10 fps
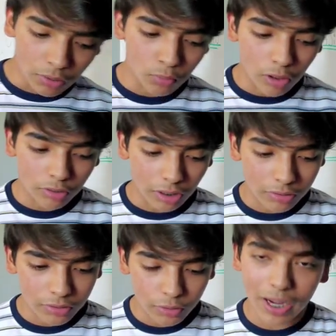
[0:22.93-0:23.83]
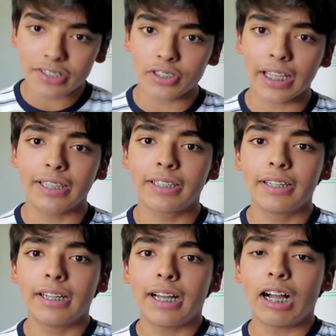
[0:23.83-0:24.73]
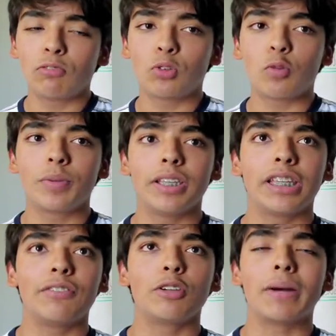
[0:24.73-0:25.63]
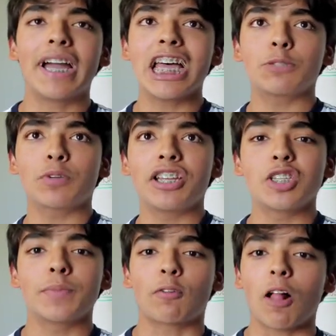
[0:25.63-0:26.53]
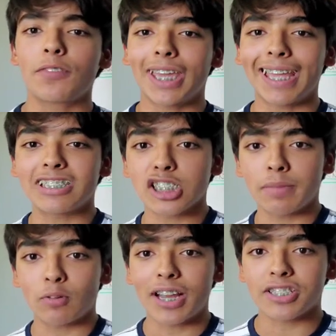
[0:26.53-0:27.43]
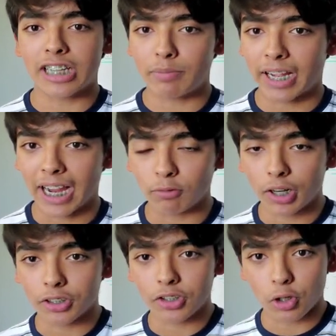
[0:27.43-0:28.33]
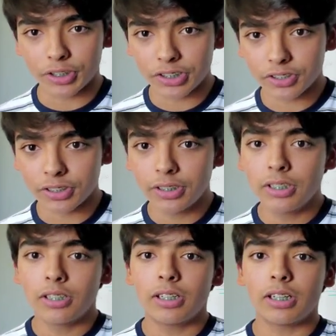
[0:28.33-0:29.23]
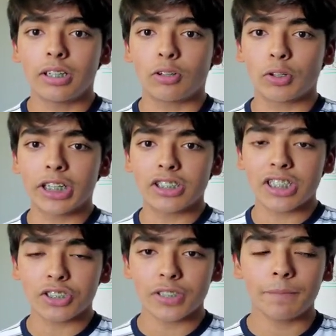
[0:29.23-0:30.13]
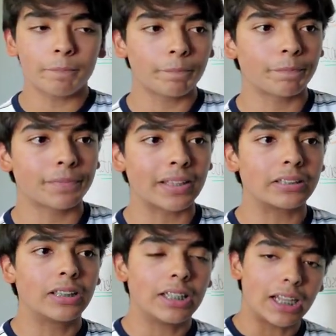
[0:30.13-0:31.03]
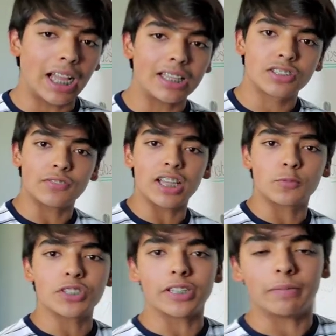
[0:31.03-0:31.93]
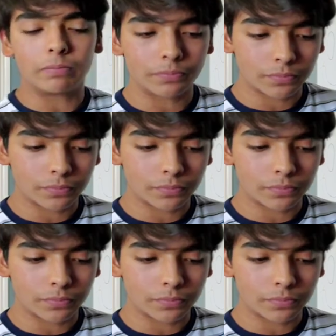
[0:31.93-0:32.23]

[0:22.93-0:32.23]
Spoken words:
Well, to answer that, I will be giving you my aspirations, my qualifications, and my rationale behind wanting to join this organization as the vice president.